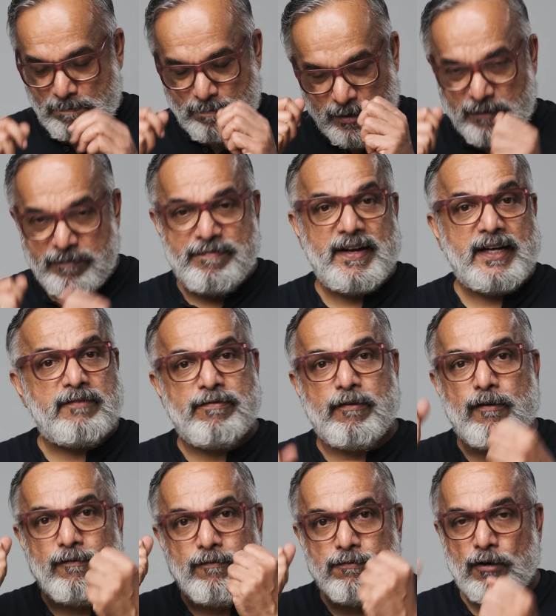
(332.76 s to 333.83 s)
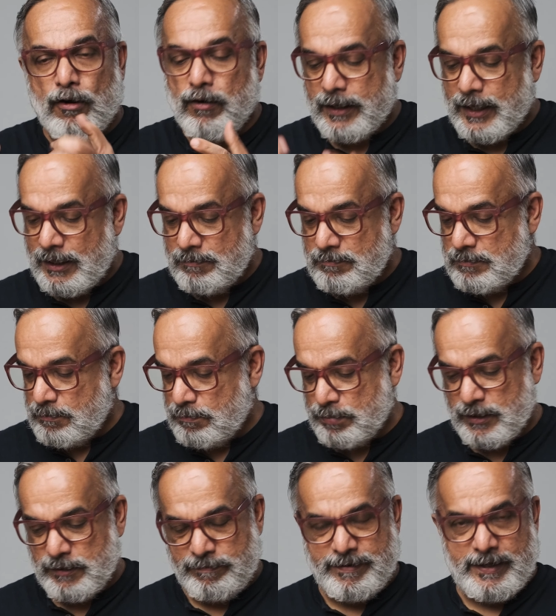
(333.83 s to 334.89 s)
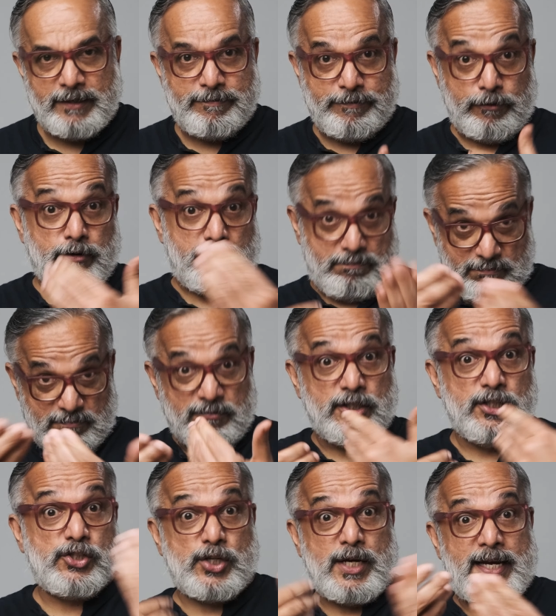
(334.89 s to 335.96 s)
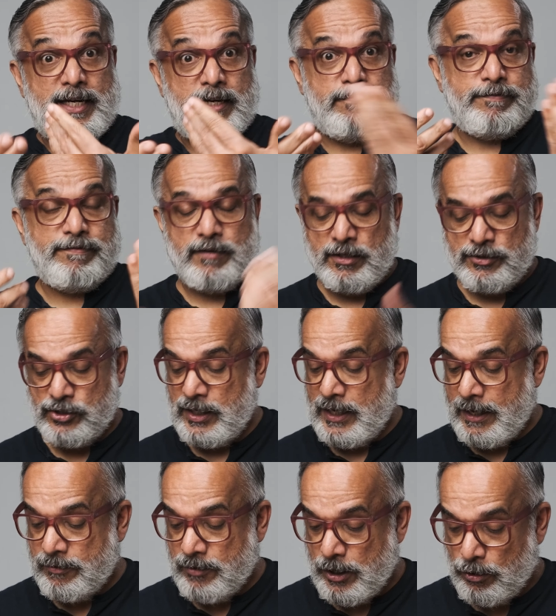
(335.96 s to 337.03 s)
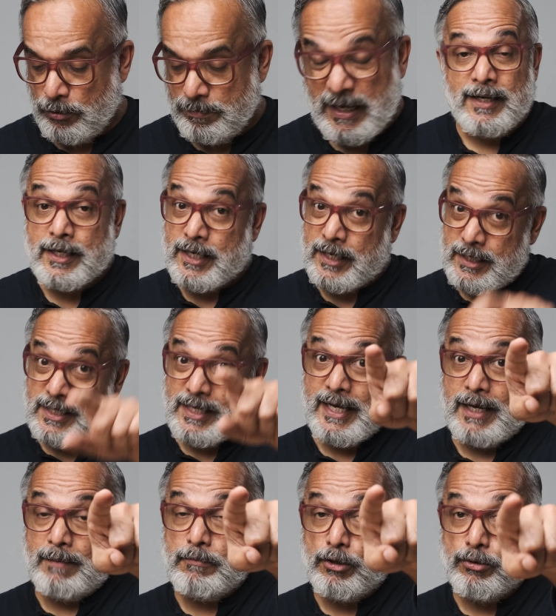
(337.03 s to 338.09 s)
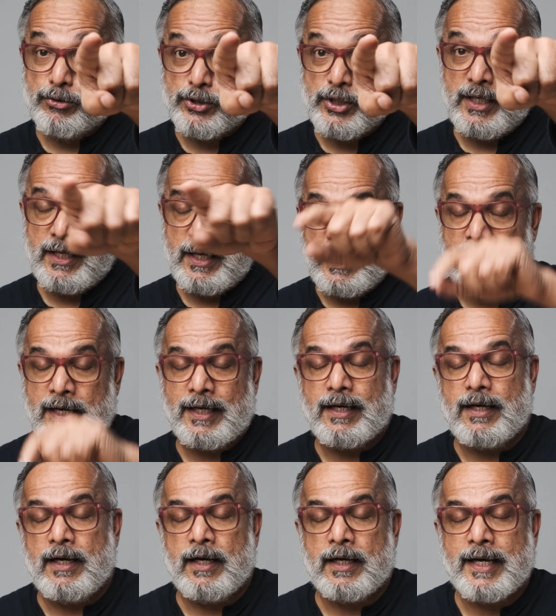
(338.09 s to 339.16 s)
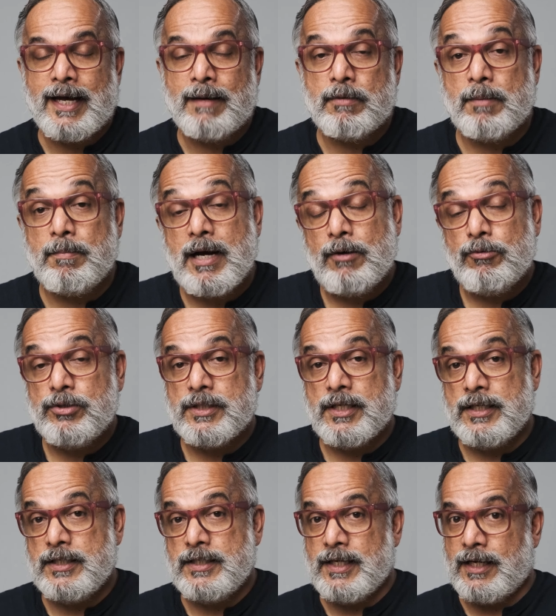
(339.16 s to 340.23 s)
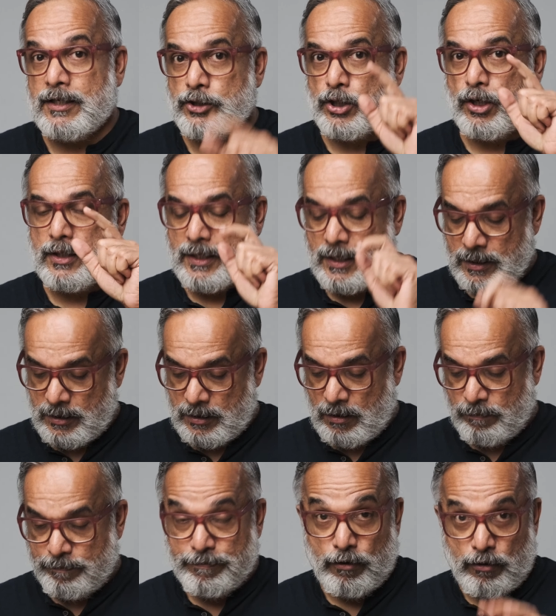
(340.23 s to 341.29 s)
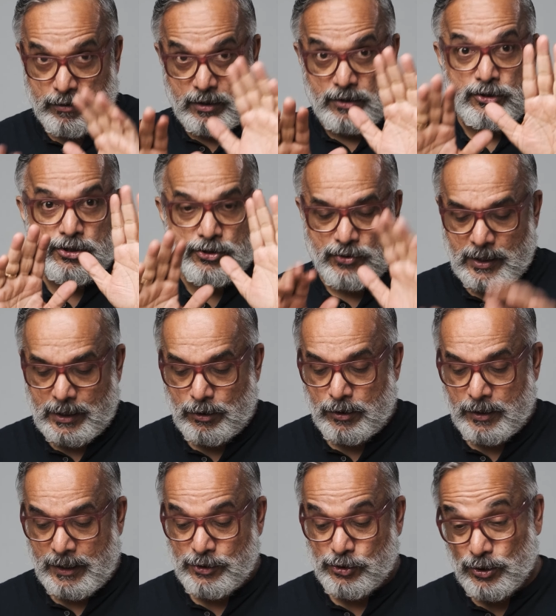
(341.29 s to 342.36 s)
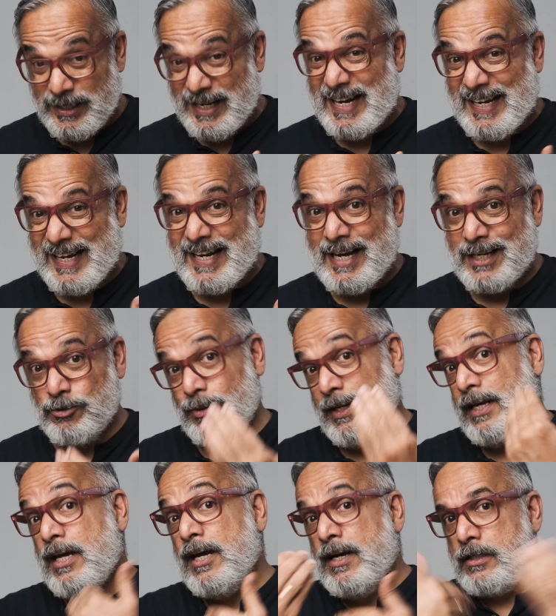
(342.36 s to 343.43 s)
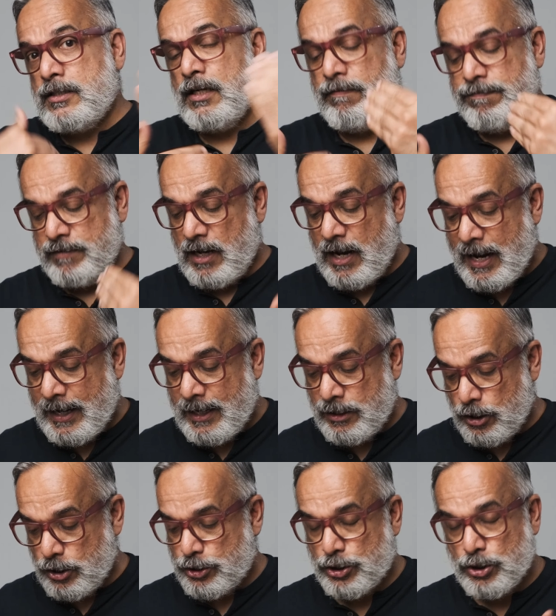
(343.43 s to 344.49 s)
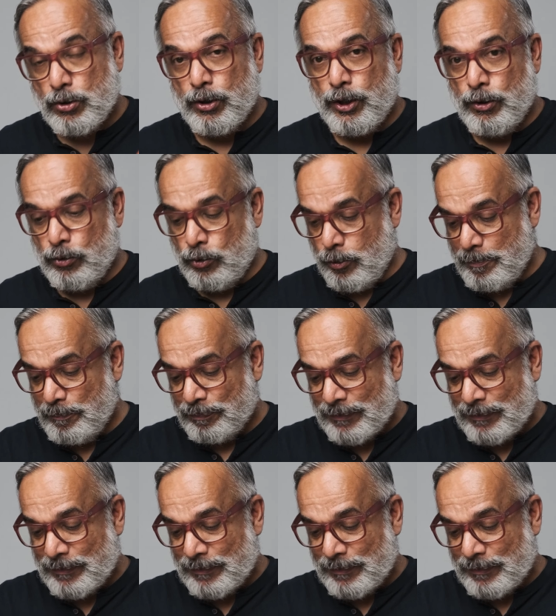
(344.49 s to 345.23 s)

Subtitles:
Perfect for vlogging, perfect for this kind of scenario. Currently, I'm using a camera-mounted shotgun for this recording so that I can actually shift and show you